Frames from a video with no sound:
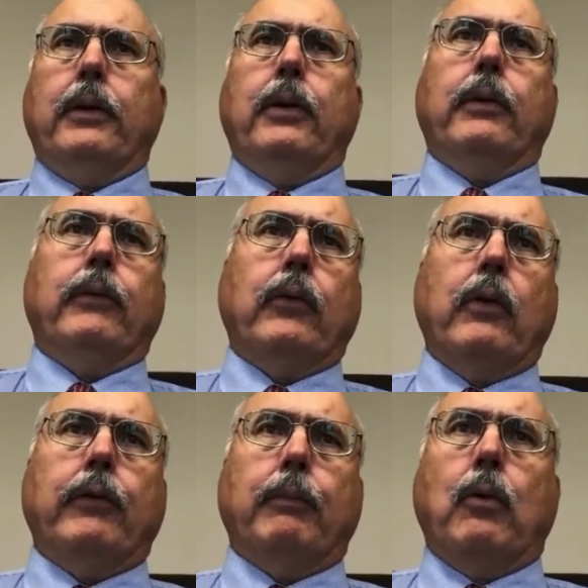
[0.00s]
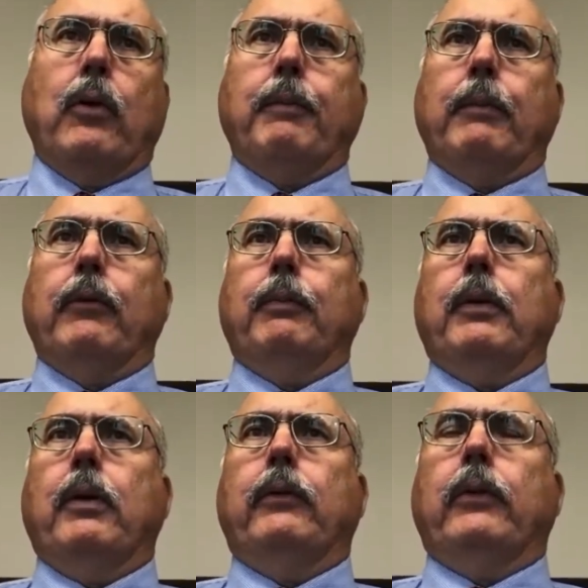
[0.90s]
you know, the service board members,
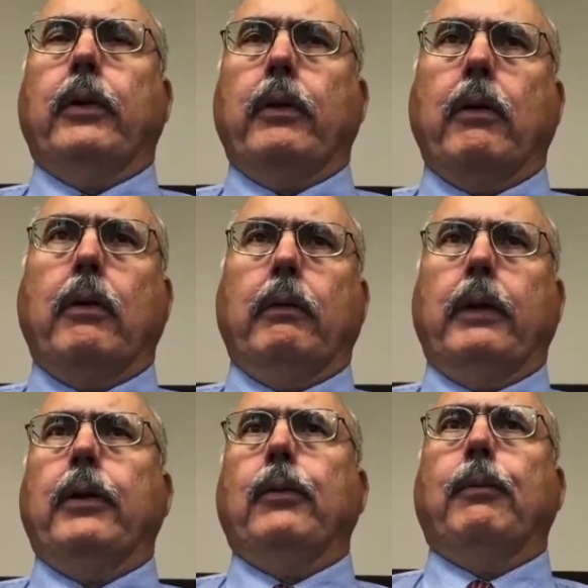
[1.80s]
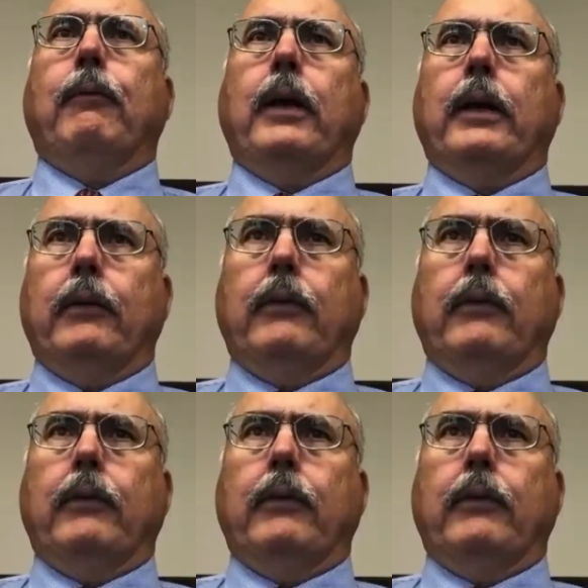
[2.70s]
but also they are they do provide